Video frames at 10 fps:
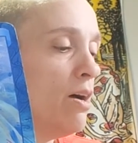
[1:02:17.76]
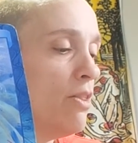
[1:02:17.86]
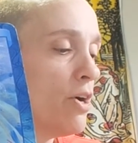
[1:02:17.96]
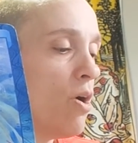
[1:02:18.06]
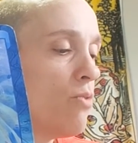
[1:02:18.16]

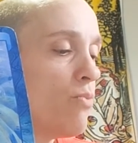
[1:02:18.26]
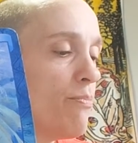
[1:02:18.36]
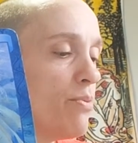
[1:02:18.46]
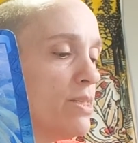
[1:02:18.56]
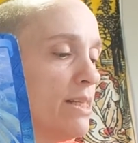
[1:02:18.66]
The card
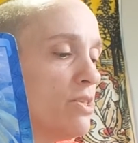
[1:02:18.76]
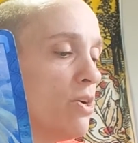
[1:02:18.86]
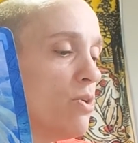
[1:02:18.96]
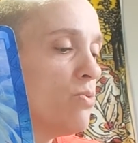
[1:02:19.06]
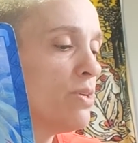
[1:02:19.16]
represents
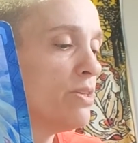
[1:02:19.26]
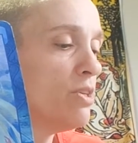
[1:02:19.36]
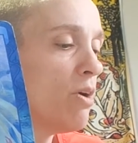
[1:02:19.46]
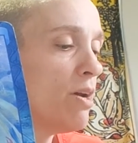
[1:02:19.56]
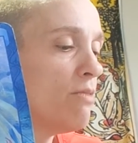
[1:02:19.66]
Odin, the
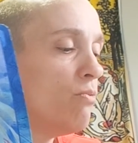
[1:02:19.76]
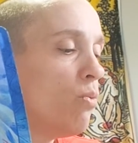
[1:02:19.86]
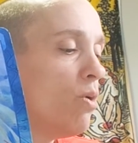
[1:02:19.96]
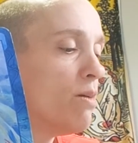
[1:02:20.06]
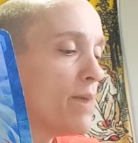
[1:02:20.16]
god of
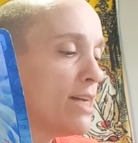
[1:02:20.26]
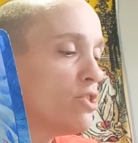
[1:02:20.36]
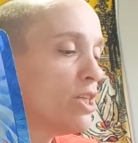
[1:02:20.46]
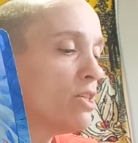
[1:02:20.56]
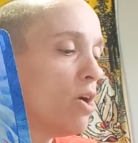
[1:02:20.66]
war,
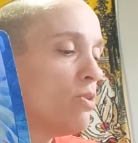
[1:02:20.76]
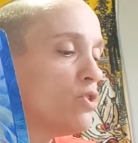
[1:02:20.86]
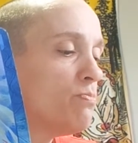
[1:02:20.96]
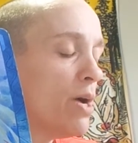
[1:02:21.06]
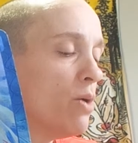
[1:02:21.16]
magic,
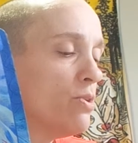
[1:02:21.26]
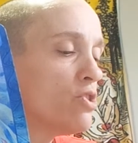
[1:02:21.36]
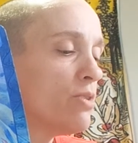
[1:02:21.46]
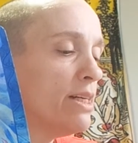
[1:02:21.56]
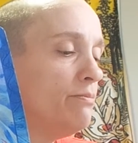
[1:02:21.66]
knowledge, and
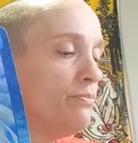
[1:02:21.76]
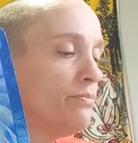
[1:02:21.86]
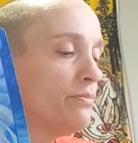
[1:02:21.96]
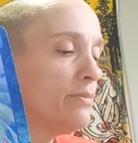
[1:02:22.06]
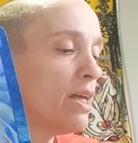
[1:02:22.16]
poetry.
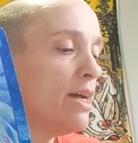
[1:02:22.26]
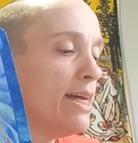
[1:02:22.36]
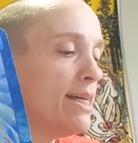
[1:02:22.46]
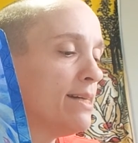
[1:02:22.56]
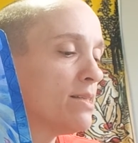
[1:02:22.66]

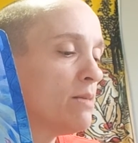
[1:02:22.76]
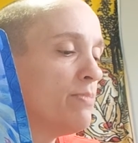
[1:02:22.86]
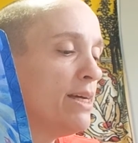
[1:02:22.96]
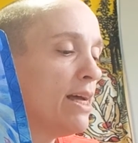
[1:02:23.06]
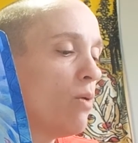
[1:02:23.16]
He is
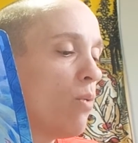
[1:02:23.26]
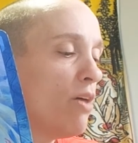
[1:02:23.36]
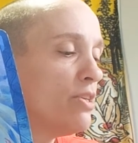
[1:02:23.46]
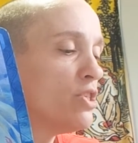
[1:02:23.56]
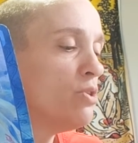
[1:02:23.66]
speaking while
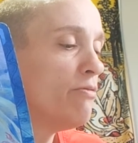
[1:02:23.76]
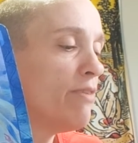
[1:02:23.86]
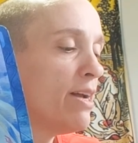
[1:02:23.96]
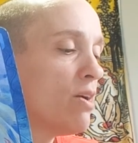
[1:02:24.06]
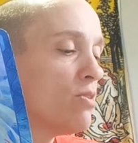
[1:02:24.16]
the 2
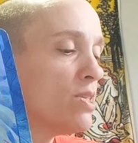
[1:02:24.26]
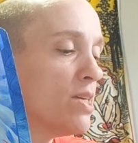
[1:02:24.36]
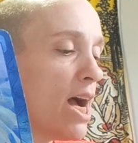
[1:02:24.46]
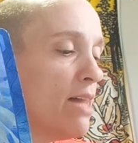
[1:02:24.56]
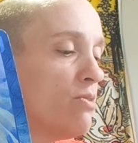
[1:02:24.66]
figures on
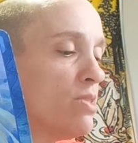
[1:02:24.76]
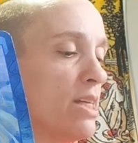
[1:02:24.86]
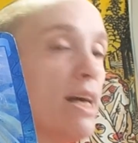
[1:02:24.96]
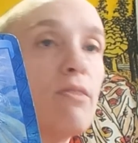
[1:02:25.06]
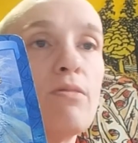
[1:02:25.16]
either
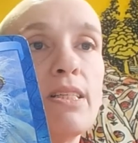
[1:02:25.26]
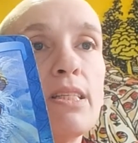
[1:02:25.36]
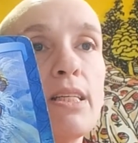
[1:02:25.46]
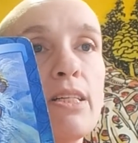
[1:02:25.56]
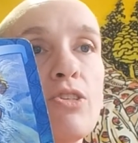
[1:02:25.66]
side are
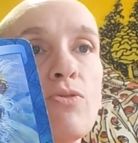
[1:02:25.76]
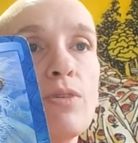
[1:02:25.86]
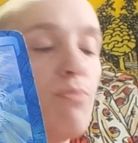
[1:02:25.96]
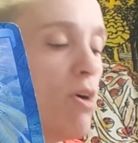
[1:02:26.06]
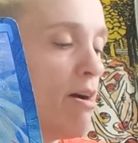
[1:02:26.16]
listening to his
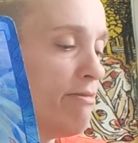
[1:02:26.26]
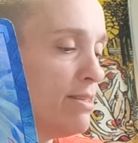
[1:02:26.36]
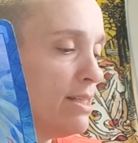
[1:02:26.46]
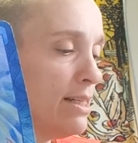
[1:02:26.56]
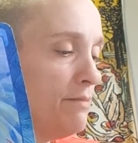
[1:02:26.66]

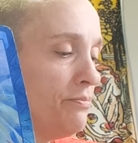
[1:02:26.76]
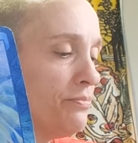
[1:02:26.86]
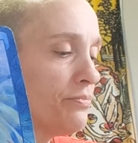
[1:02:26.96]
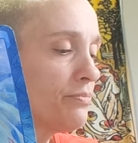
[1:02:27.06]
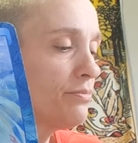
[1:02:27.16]
prophecy.
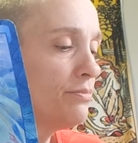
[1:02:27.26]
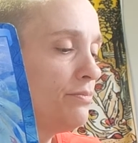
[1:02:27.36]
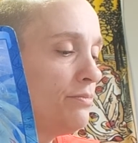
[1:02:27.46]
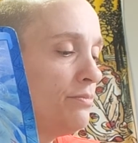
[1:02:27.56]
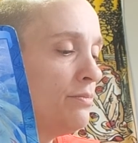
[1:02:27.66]

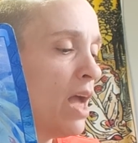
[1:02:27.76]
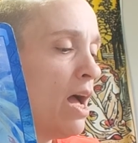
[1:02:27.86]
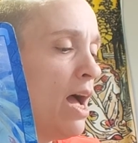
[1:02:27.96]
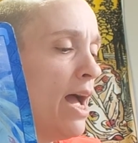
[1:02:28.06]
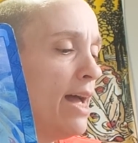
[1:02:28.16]

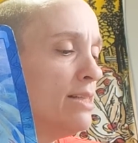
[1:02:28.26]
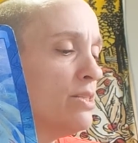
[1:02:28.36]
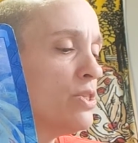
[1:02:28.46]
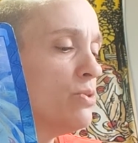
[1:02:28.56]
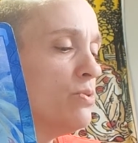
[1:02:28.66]

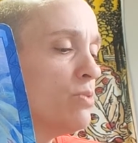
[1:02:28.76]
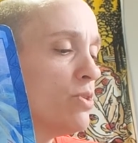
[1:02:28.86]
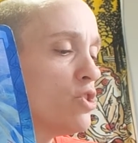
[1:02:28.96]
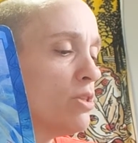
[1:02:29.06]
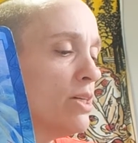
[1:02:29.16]
Ansuz,
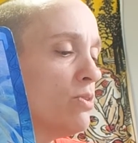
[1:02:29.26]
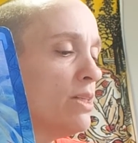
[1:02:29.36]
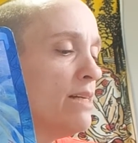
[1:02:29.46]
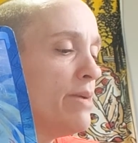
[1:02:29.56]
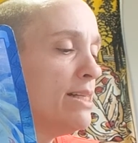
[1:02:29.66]
which
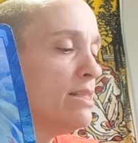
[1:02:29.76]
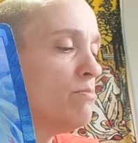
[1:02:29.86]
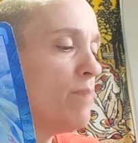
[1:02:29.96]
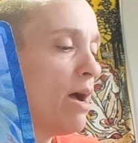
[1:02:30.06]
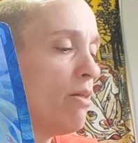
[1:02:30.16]
literally means
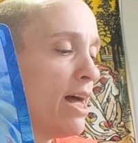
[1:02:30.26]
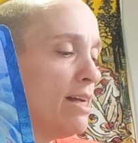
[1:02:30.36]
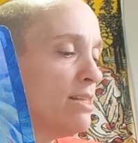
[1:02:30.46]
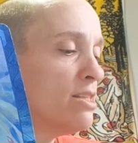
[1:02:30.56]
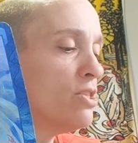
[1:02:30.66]
mouth,
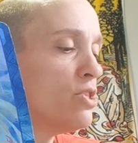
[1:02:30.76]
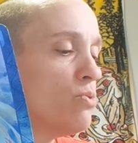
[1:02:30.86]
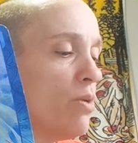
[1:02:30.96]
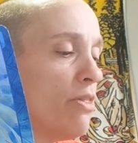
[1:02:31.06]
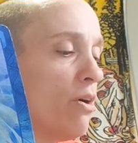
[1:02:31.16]
has to do
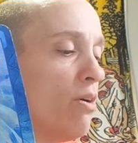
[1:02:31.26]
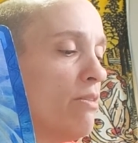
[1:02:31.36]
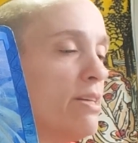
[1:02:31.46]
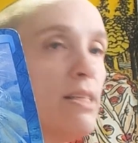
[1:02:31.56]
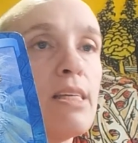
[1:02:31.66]
with all
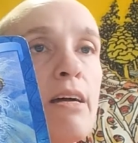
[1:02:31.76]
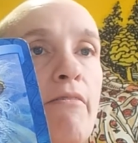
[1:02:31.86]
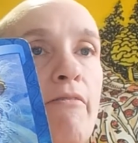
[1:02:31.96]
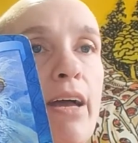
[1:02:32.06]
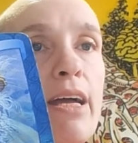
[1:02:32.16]
that is
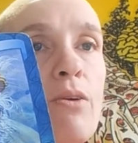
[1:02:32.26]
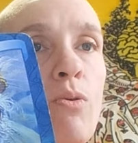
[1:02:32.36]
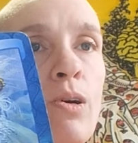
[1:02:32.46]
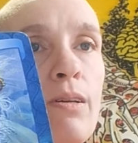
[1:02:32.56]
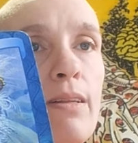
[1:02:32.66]
conveyed
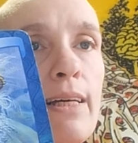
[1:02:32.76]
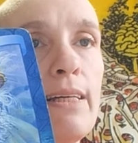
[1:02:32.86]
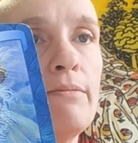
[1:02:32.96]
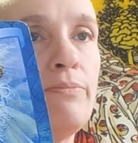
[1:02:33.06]
orally.